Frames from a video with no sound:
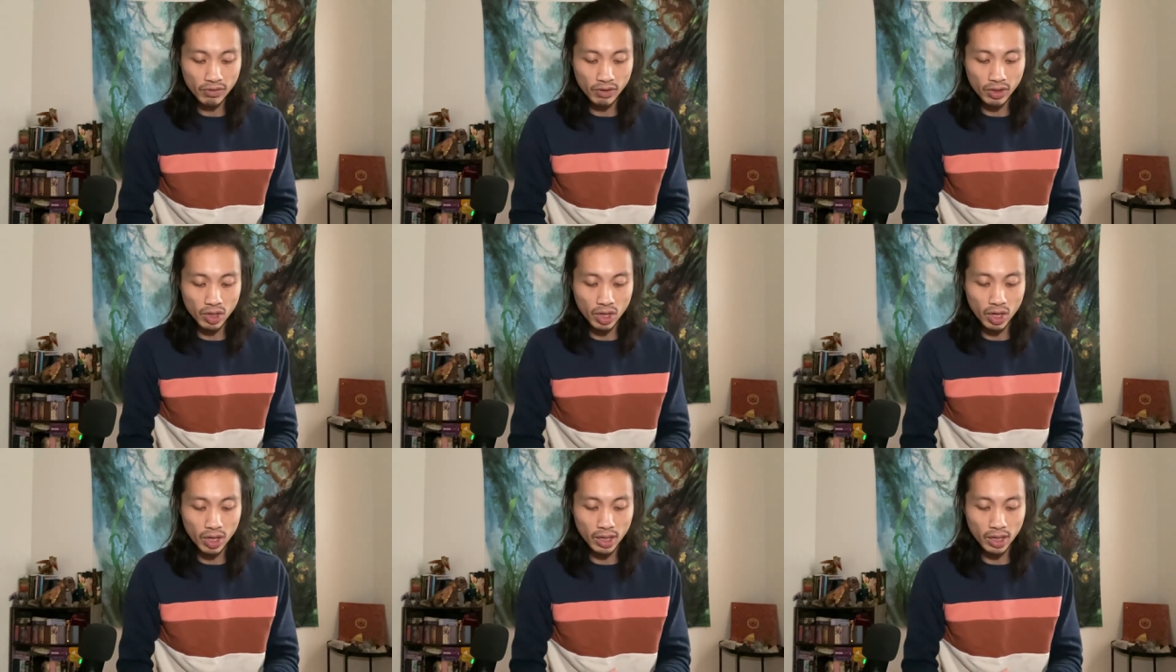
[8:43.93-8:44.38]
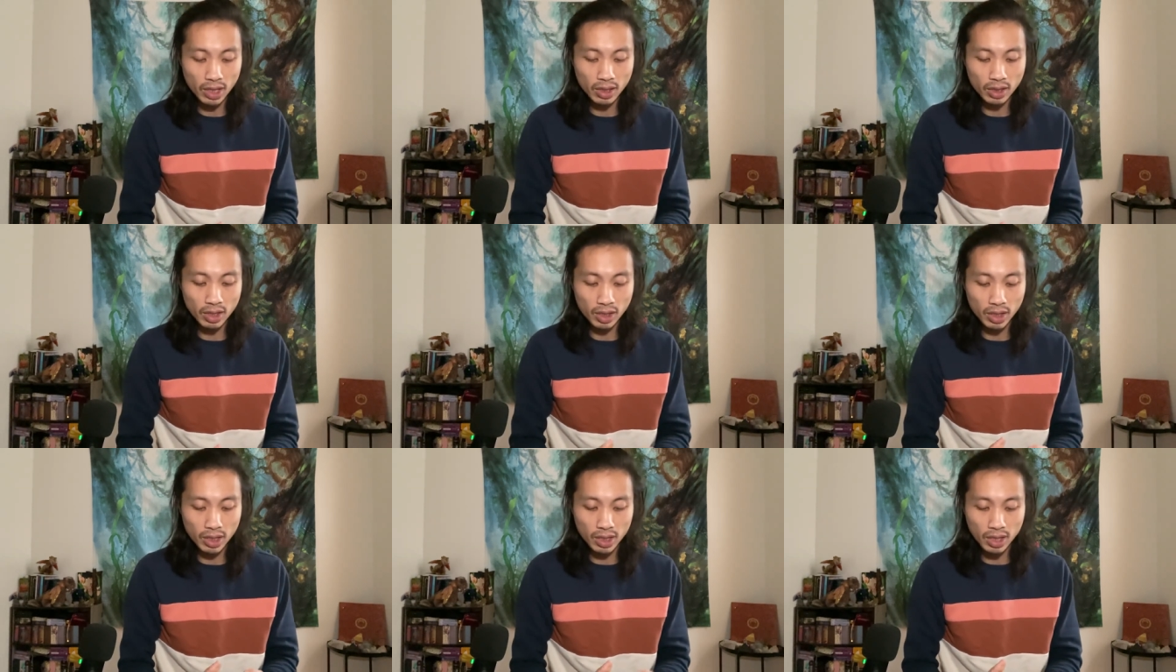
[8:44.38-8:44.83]
regarding
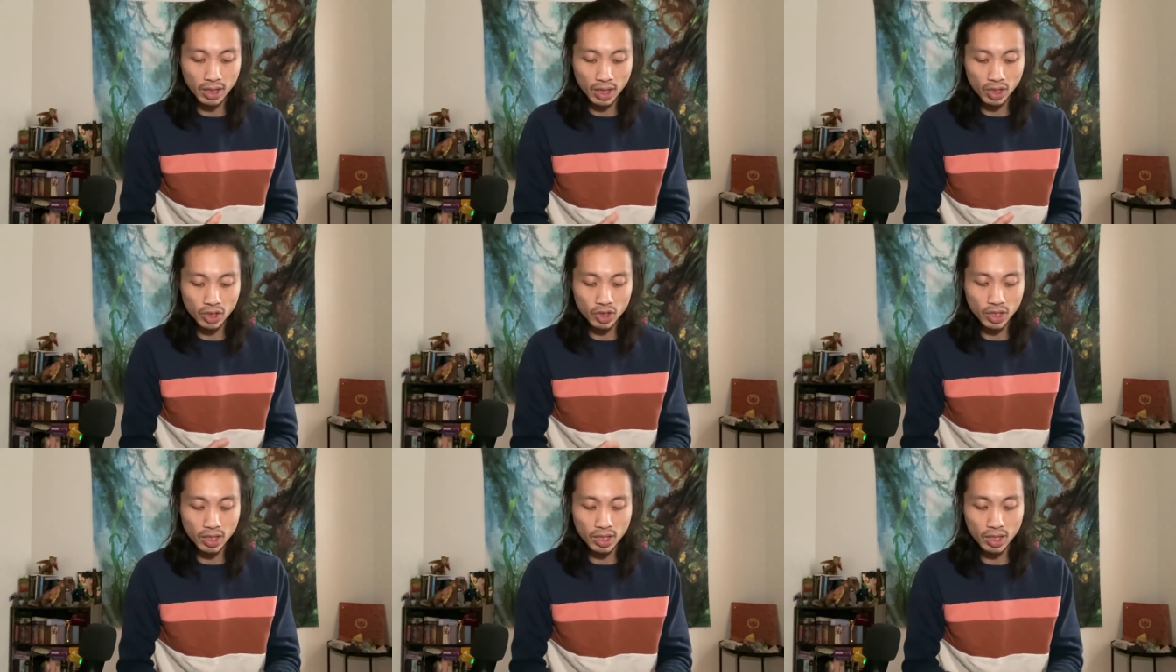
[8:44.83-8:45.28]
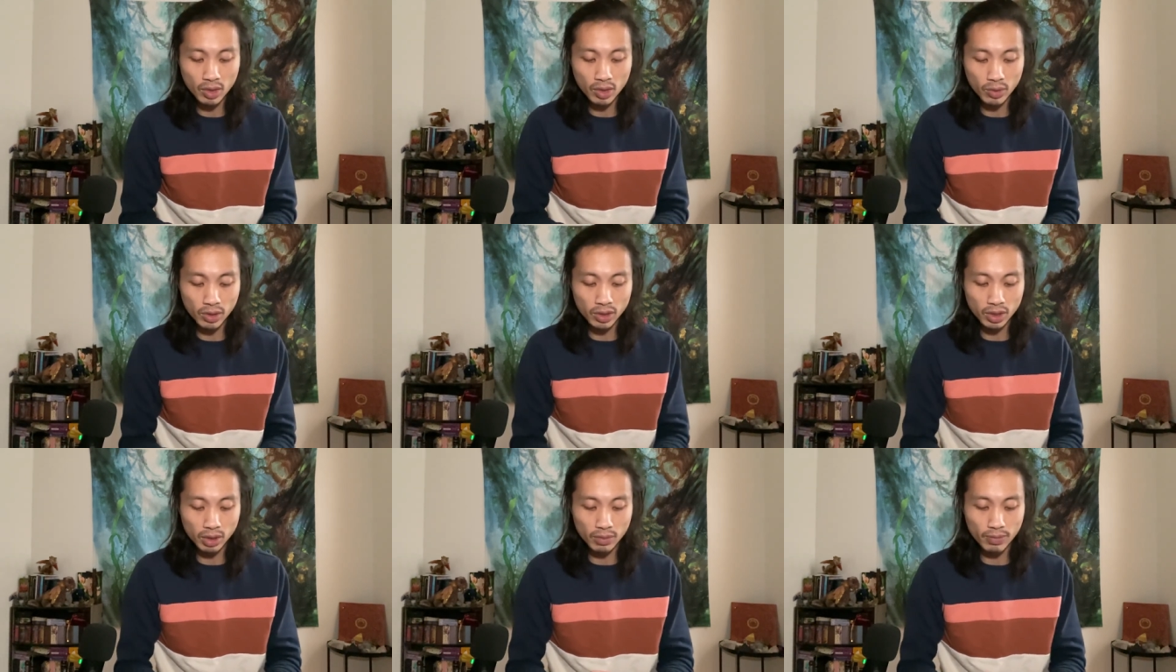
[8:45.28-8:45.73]
their connection here
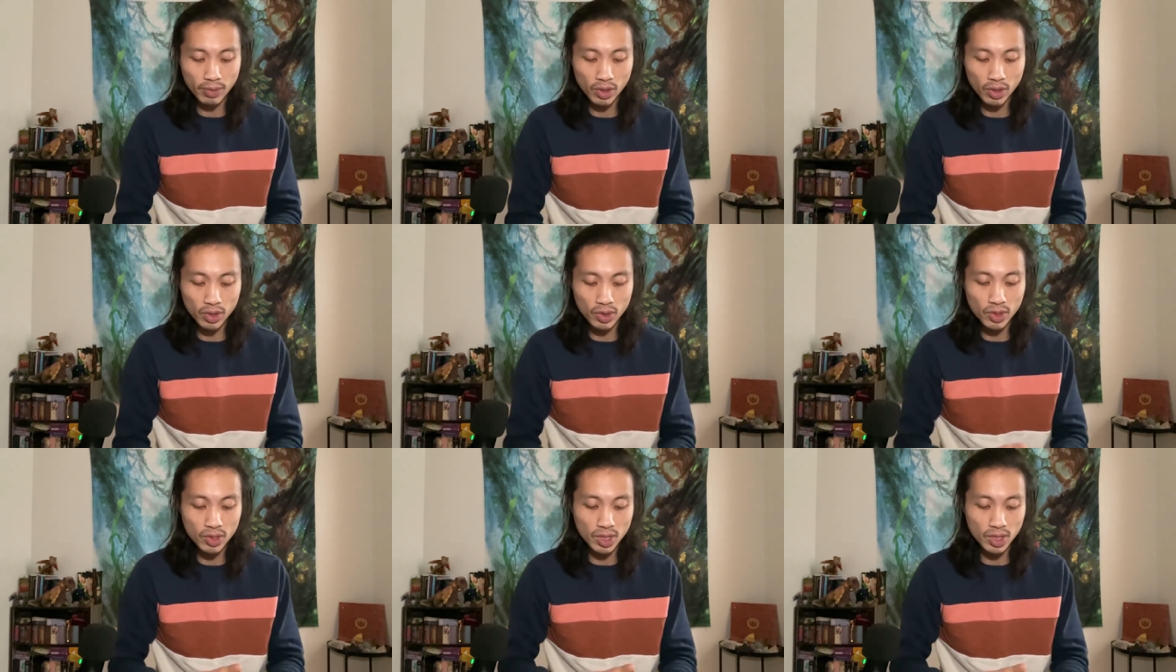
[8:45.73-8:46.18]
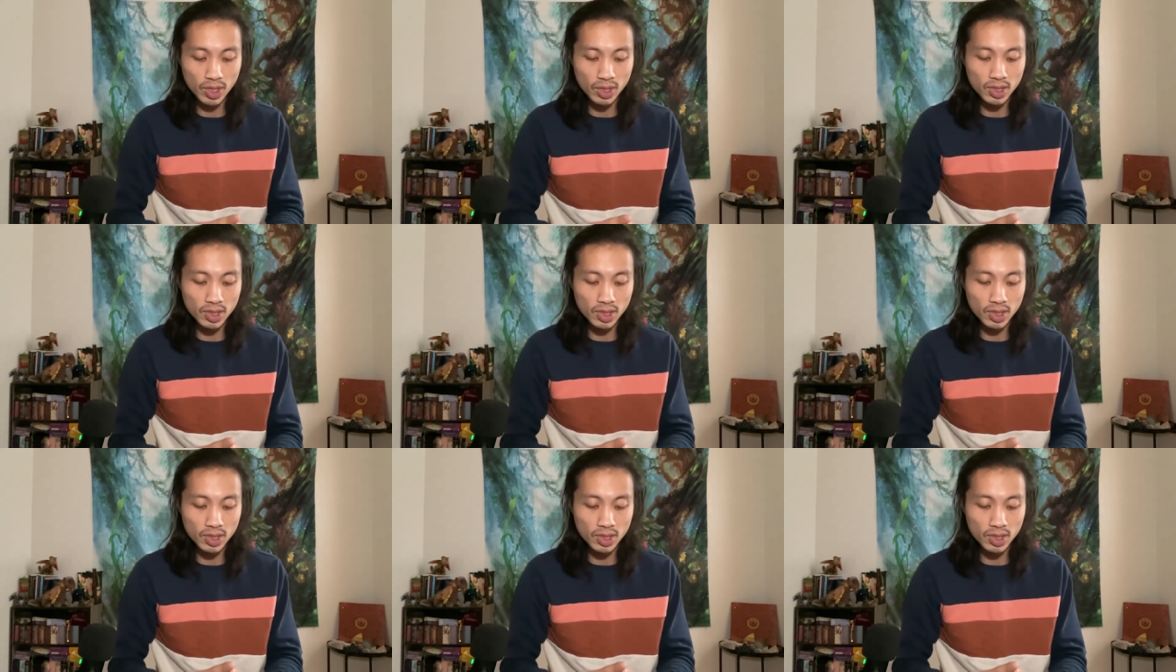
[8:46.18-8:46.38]
with their person?